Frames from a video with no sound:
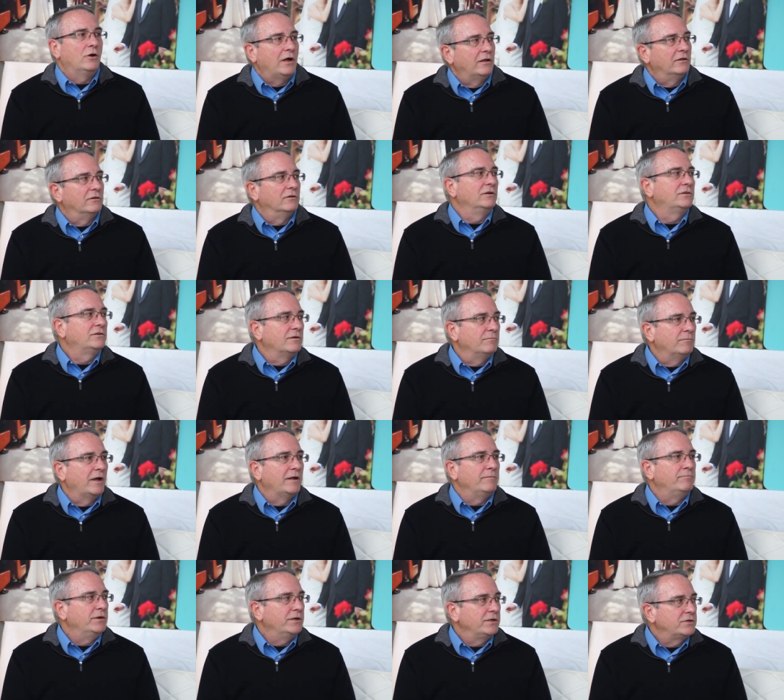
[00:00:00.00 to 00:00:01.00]
you know, I
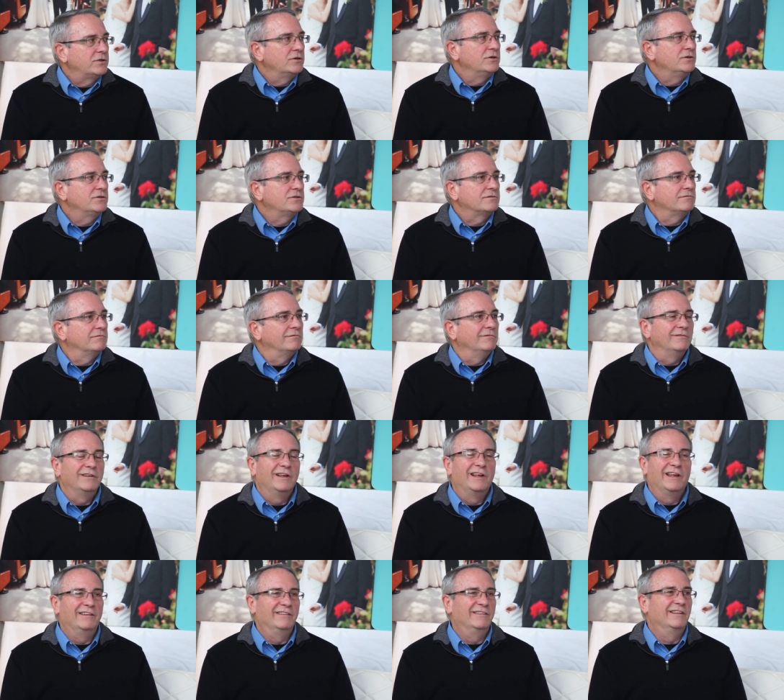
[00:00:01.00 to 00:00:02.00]
looked at my pictures
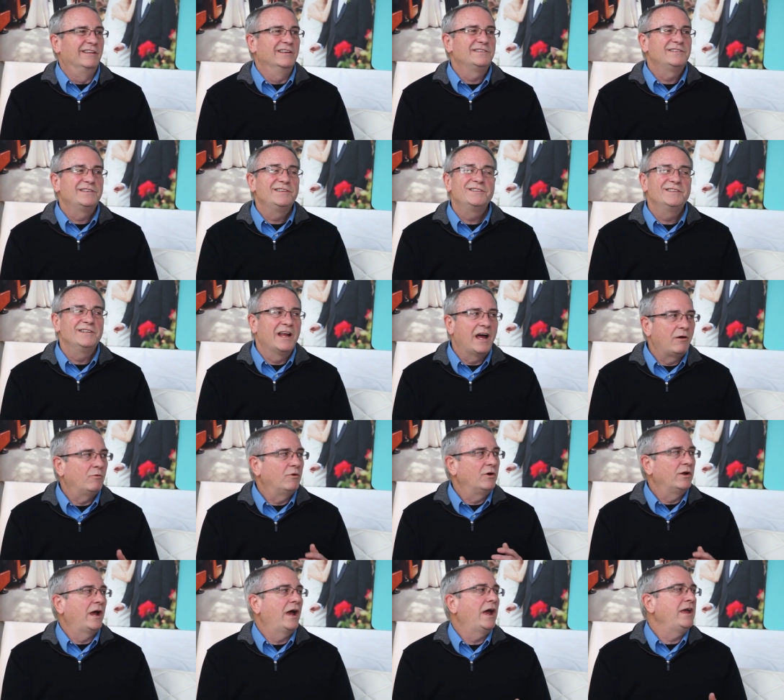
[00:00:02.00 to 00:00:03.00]
and this
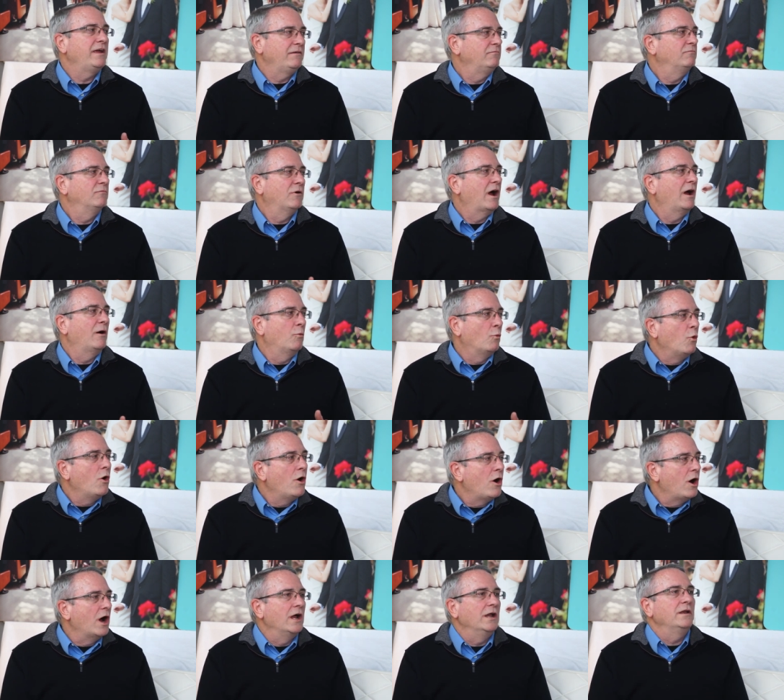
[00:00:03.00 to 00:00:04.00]
is not what I,
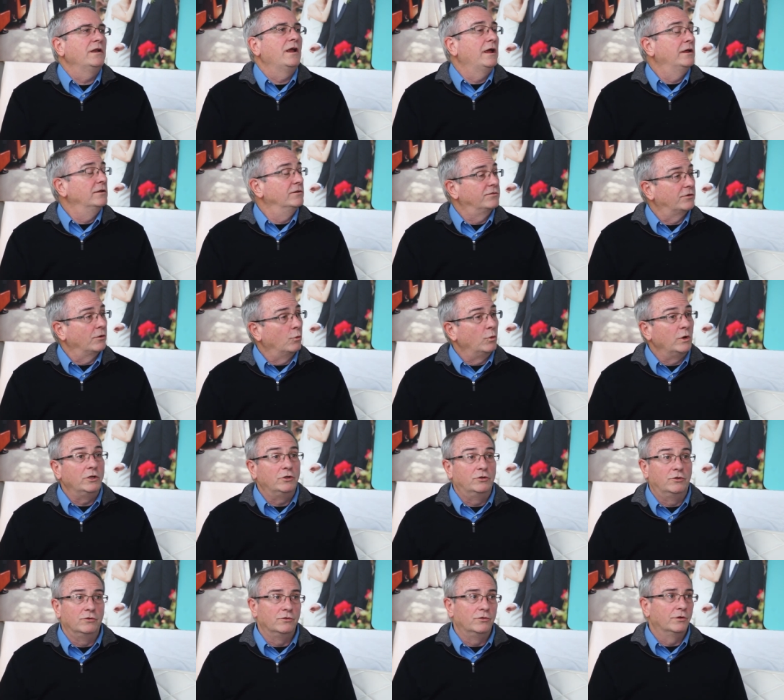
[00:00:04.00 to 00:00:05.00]
I want. And
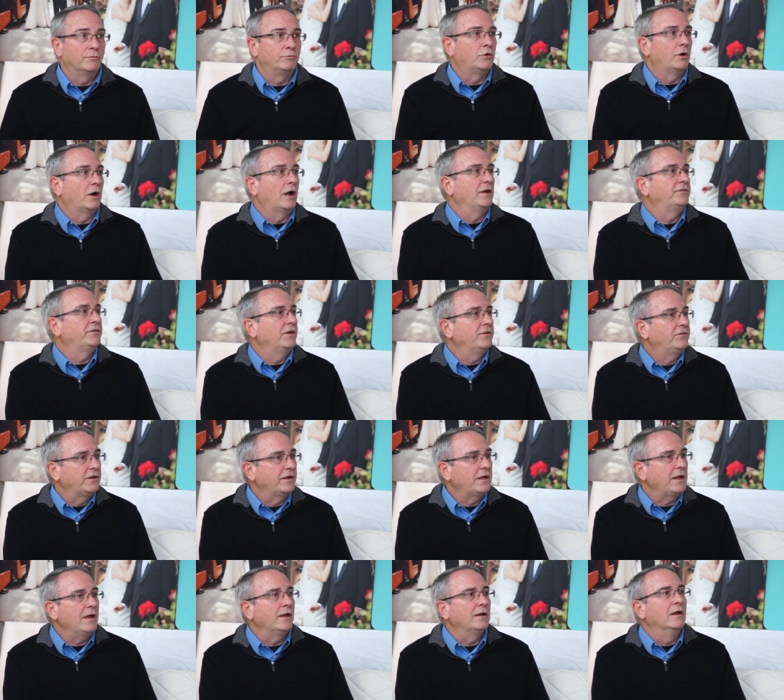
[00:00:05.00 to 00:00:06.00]
so we do yeah. the
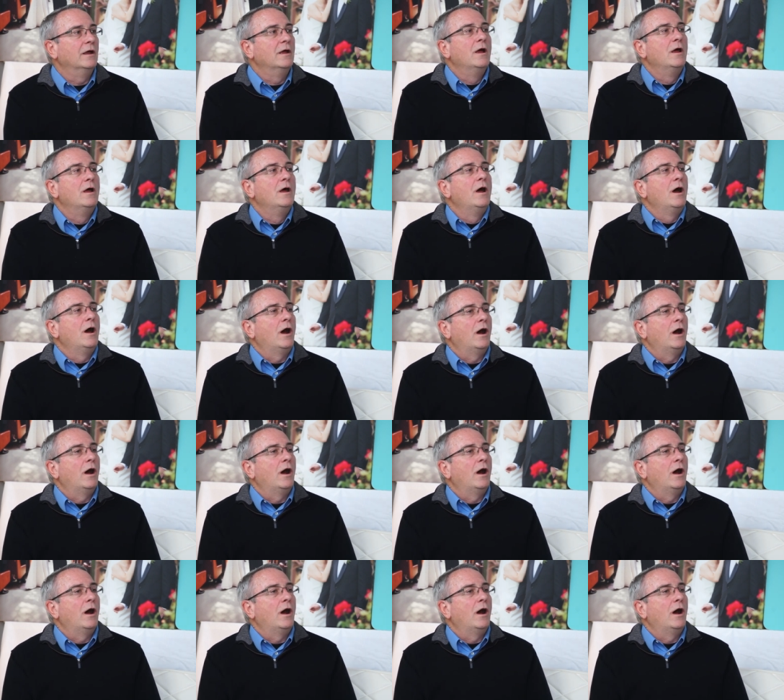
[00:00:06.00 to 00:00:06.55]
process again.